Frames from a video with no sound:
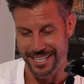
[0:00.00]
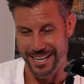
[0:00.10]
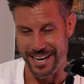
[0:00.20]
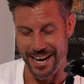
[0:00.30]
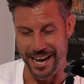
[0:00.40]

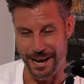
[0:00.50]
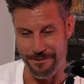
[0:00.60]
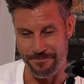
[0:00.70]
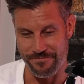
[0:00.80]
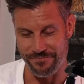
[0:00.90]

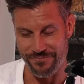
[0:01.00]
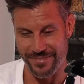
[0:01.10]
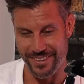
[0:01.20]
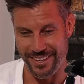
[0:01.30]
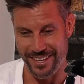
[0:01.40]
um,
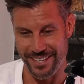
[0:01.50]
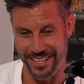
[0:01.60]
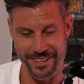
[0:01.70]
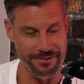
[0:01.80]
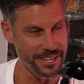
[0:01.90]
and
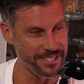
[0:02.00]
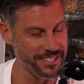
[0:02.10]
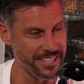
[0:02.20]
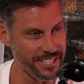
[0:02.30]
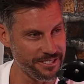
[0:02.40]
yeah, the rest
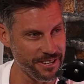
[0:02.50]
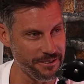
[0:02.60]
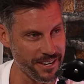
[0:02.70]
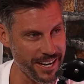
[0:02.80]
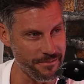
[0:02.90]
is history.
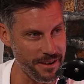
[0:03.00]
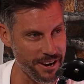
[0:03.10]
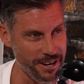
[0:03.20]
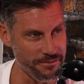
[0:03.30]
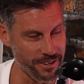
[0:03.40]
We're now
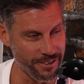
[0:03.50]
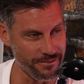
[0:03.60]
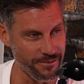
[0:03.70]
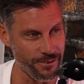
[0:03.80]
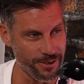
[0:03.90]
married. We've
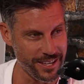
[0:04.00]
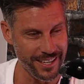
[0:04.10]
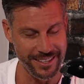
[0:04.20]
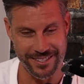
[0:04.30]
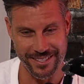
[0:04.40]
got four
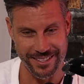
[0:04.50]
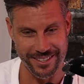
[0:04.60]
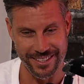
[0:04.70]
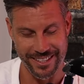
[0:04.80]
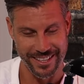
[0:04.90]
kids
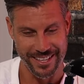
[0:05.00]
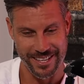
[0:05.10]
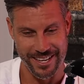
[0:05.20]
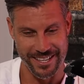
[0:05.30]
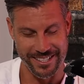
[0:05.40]
and
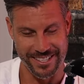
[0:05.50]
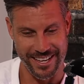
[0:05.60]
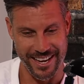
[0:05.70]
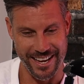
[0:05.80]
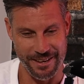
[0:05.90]
it's...
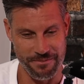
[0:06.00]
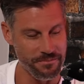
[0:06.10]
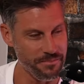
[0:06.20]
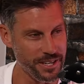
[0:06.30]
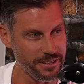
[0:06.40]
Uh,
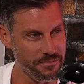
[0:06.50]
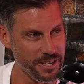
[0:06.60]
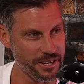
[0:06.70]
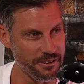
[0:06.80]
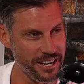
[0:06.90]
Been
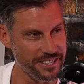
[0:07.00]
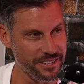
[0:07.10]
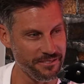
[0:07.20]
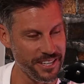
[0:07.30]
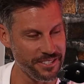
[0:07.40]
been a crazy
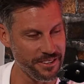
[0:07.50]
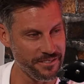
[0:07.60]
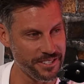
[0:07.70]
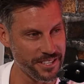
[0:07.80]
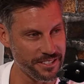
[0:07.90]
adventure
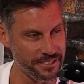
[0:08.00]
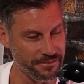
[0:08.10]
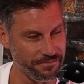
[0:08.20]
ever since. It's